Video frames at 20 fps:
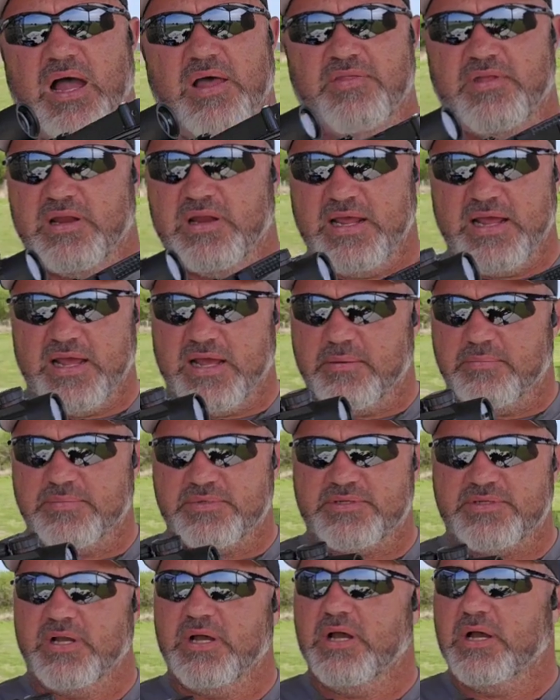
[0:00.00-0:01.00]
the
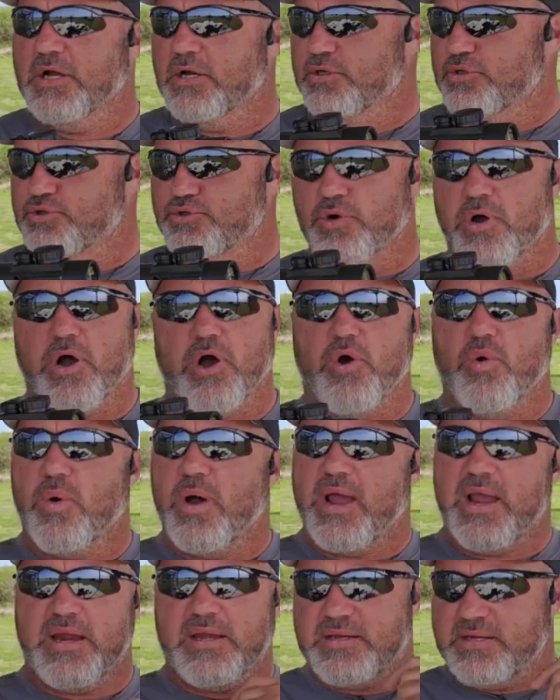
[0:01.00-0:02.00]
limbs, draw
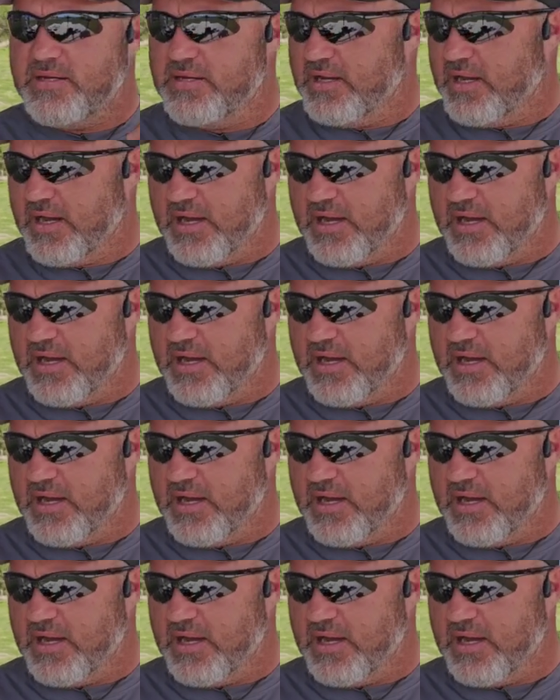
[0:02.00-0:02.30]
weight,